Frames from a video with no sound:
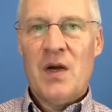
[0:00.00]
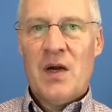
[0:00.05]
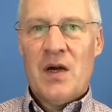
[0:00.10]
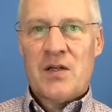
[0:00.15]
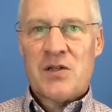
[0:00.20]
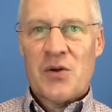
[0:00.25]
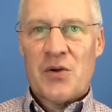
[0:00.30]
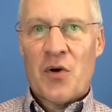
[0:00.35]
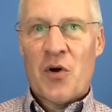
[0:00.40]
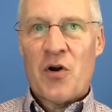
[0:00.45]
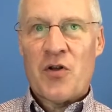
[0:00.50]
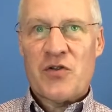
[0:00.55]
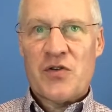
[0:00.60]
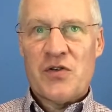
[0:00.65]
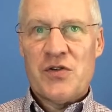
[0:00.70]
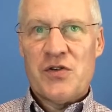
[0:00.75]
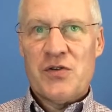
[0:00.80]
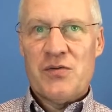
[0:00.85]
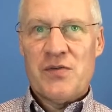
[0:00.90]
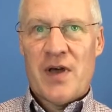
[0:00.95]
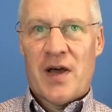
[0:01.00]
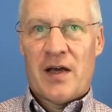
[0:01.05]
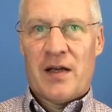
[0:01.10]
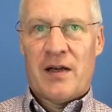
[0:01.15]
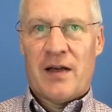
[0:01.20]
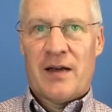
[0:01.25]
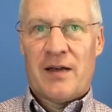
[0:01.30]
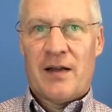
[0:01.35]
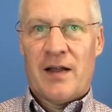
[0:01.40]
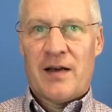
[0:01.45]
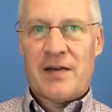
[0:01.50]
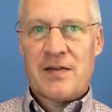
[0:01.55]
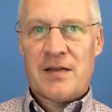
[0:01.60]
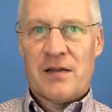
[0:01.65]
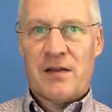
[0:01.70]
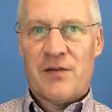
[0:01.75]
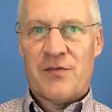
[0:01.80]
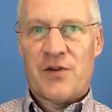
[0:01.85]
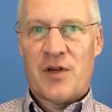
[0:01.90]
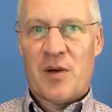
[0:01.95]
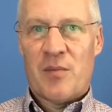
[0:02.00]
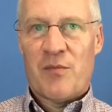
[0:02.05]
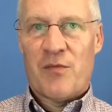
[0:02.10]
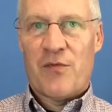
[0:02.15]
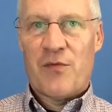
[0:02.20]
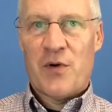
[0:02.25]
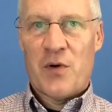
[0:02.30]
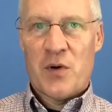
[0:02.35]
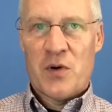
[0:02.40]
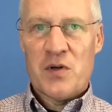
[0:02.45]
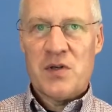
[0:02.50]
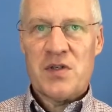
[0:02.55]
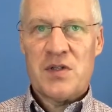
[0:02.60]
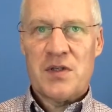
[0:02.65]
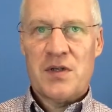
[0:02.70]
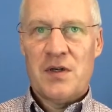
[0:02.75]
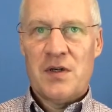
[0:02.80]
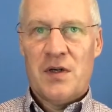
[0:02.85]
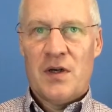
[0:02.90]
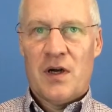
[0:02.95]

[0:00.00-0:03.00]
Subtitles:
So in order to do that, I'd like to lift up first